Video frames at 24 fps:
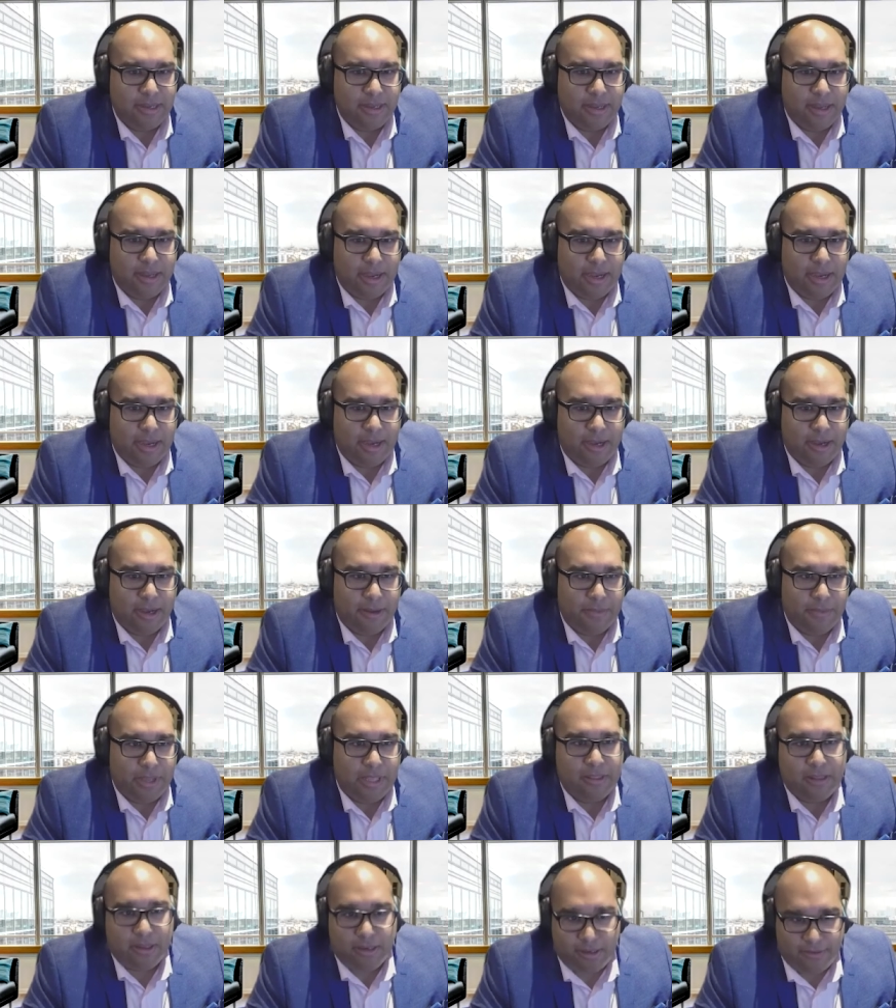Um,
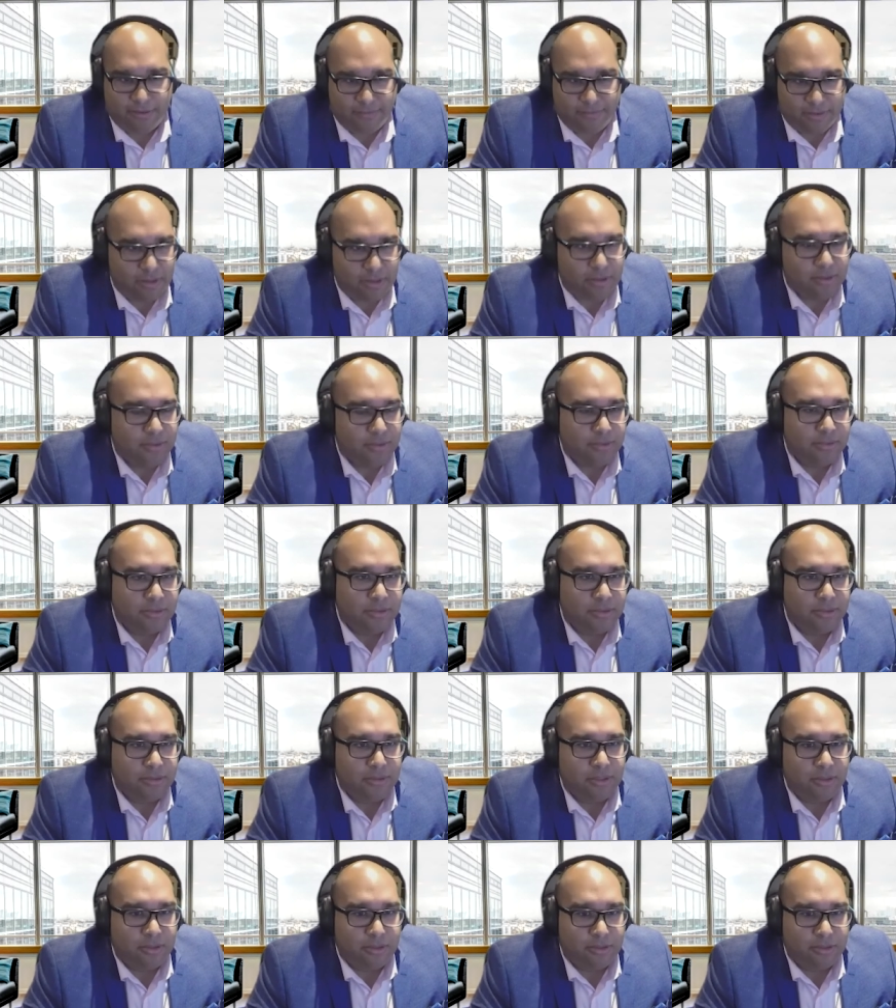and then even those,
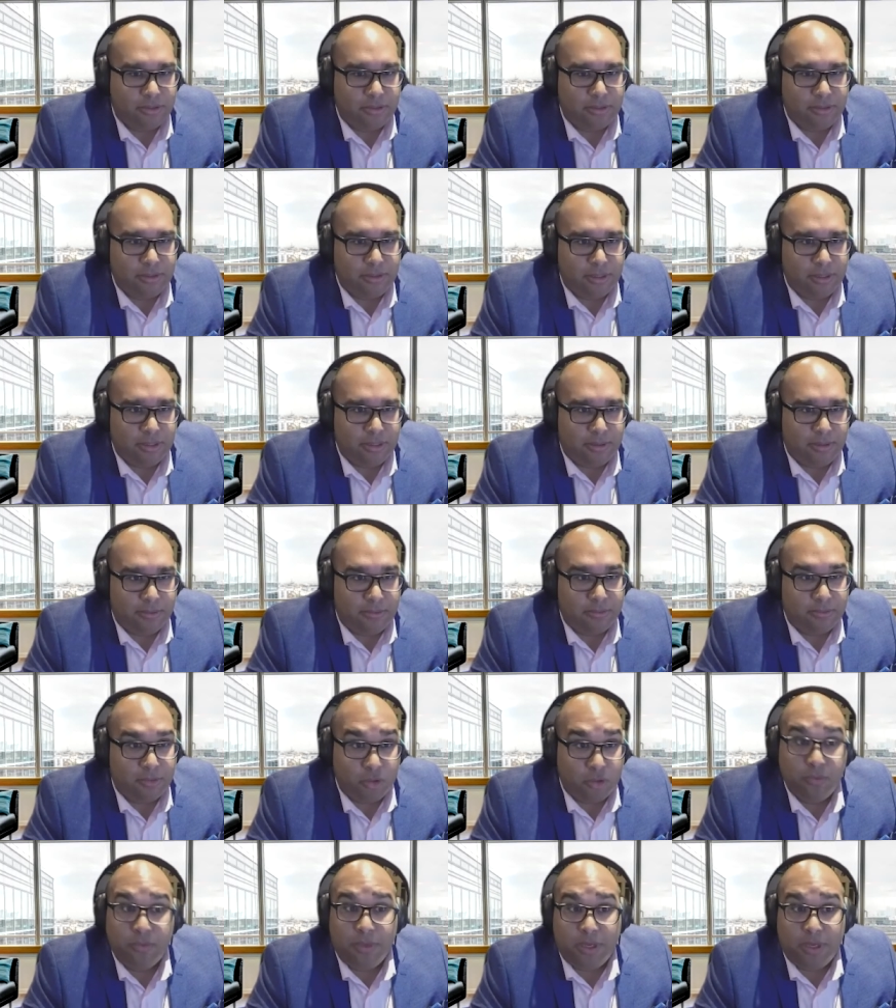there are uh,
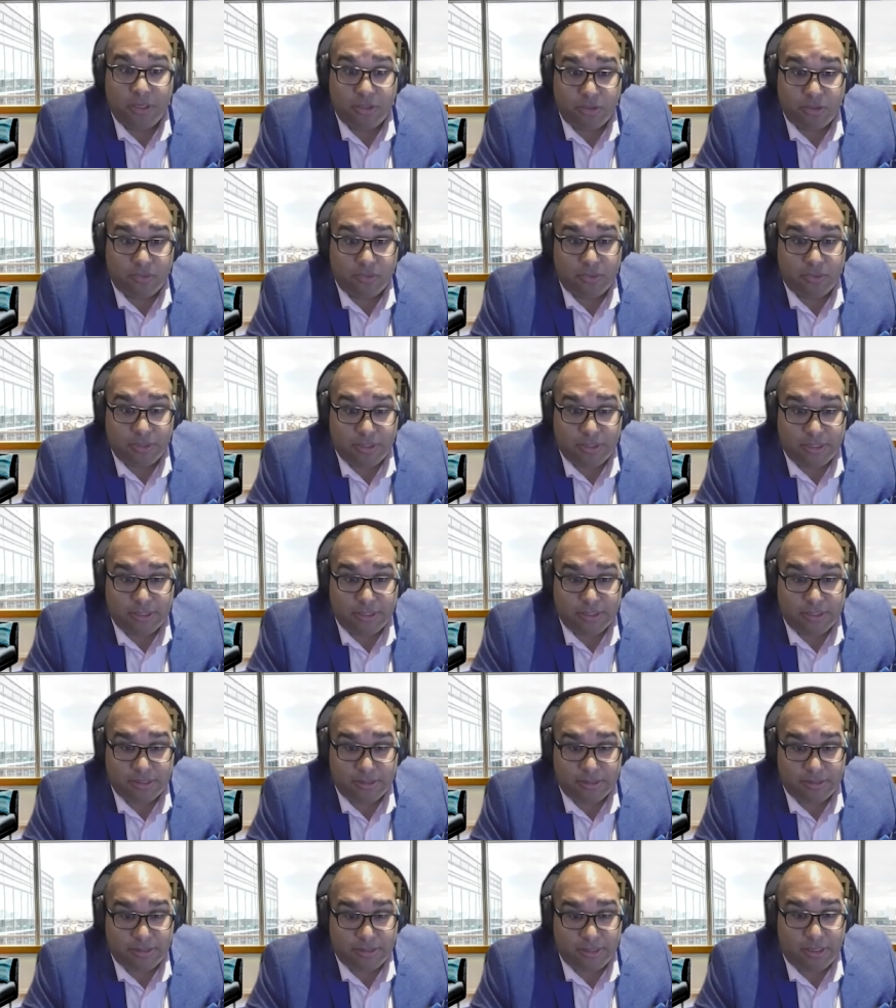two major
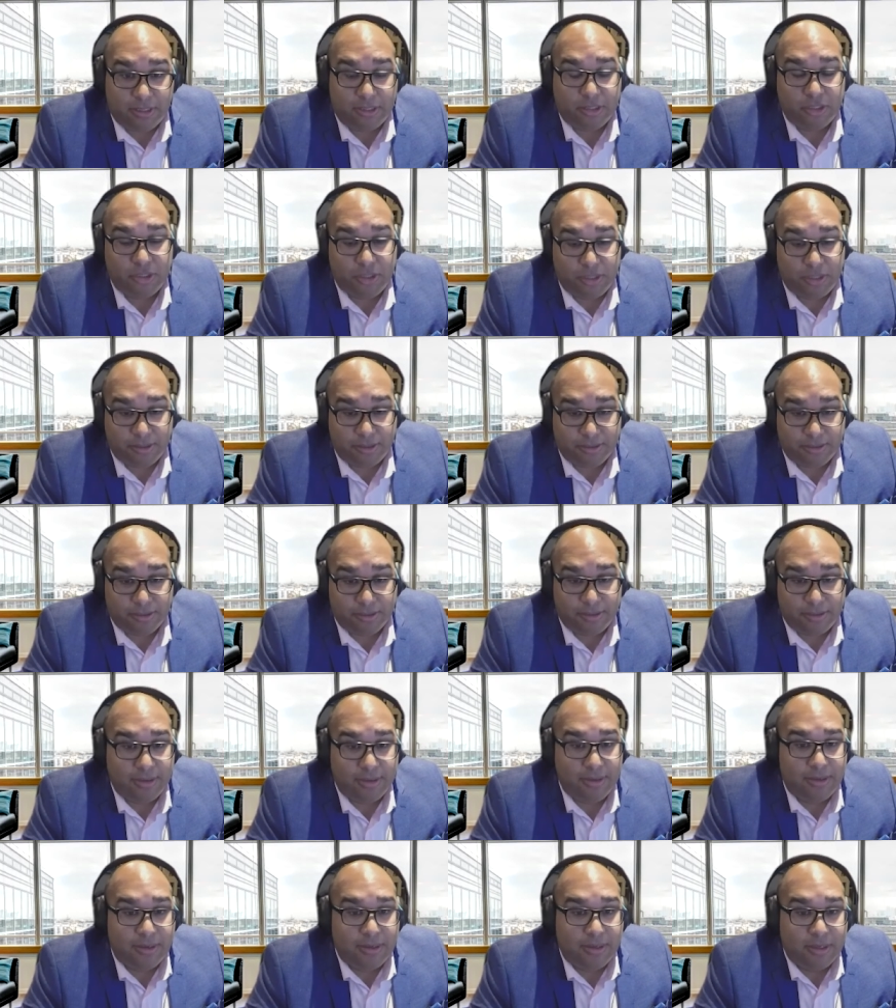releases each year.
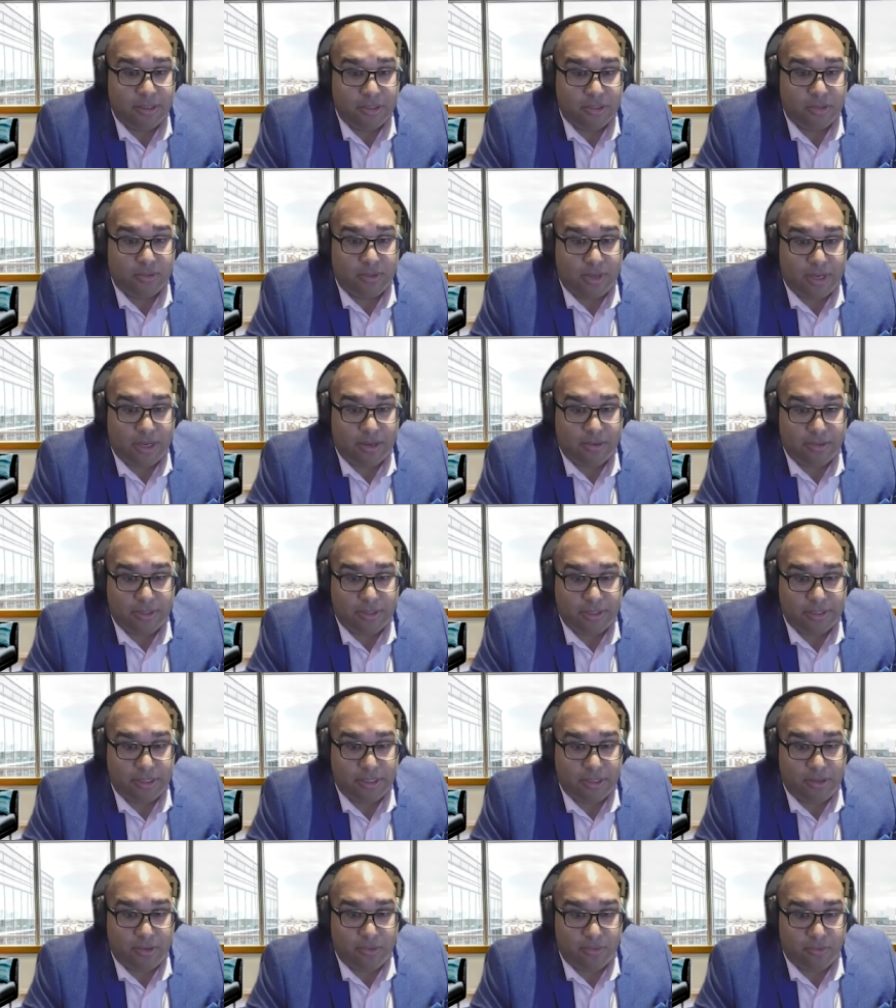So how it is
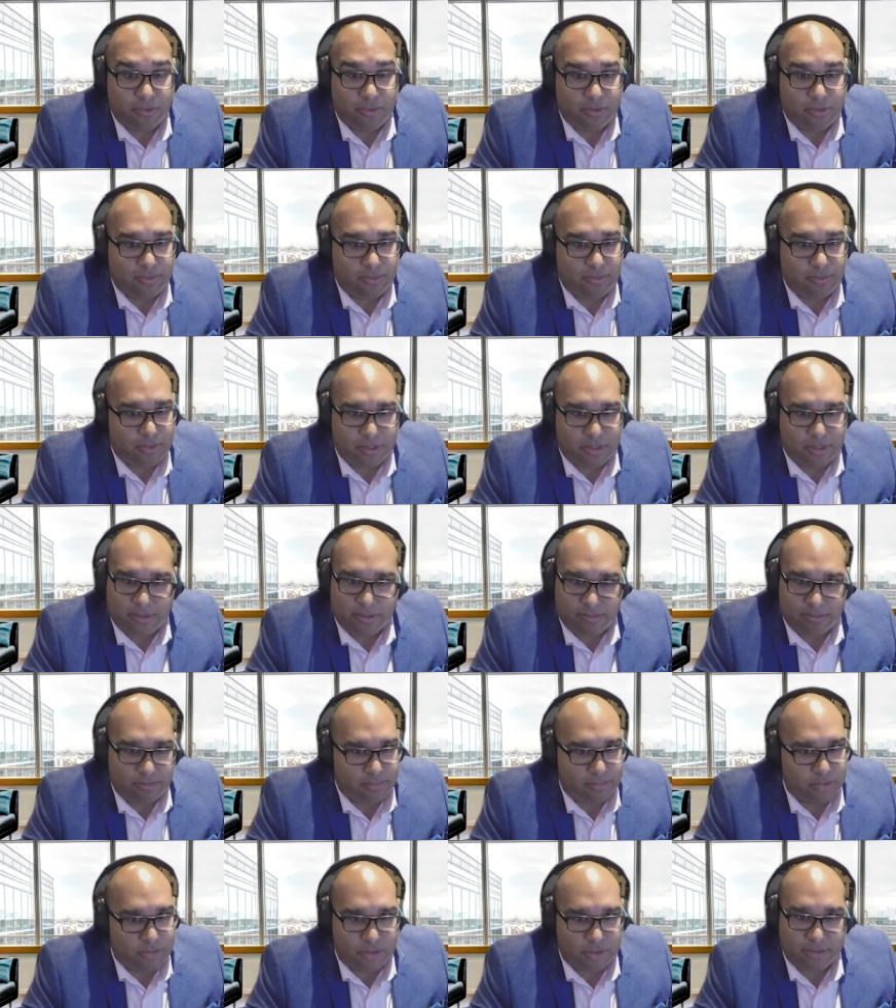that you work with
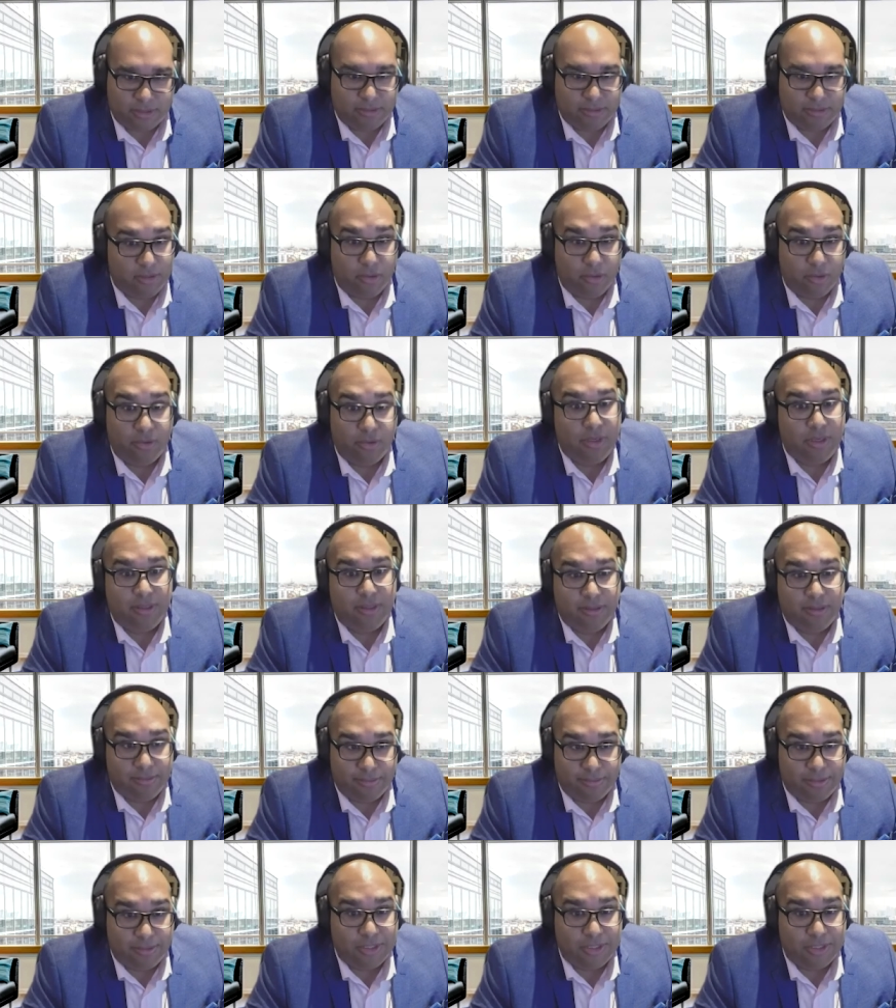just
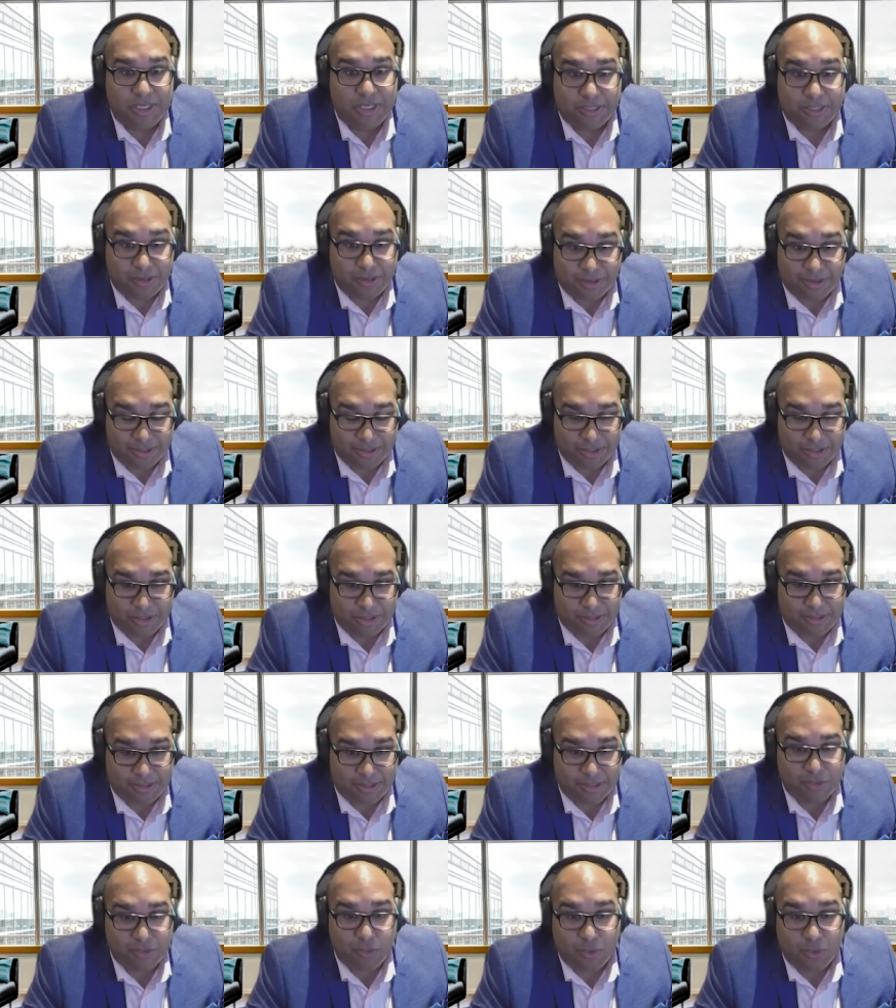learning the technology
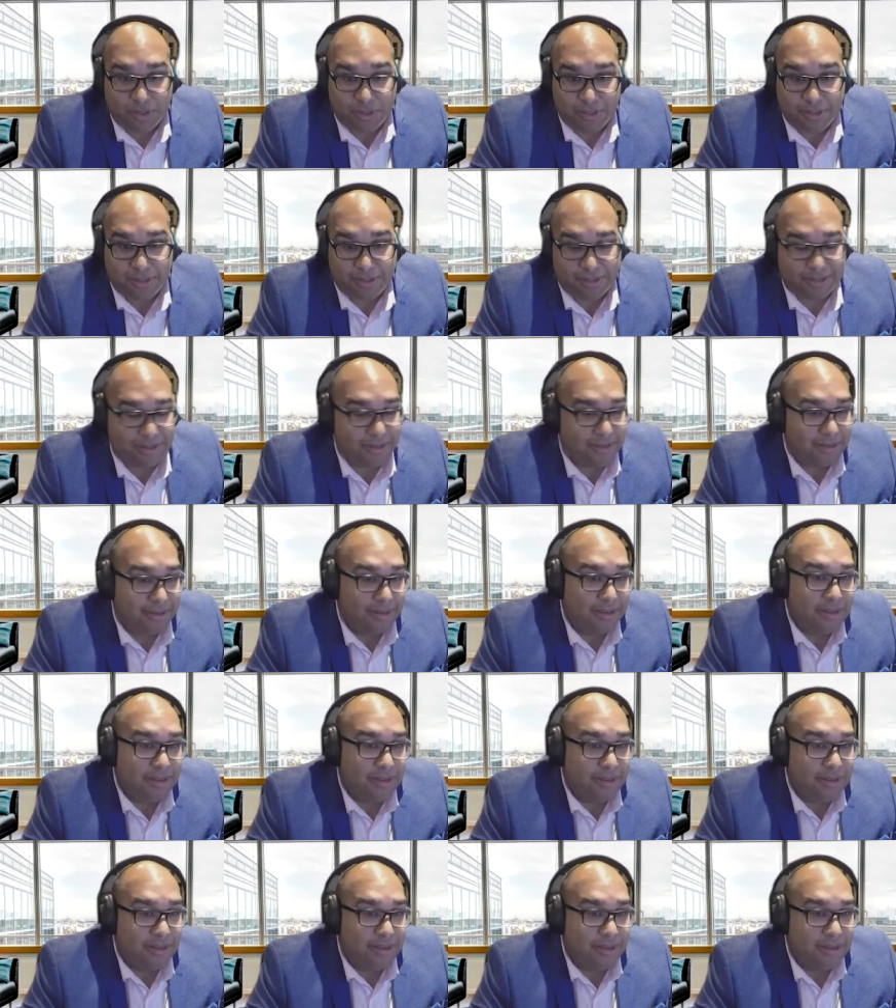is one thing.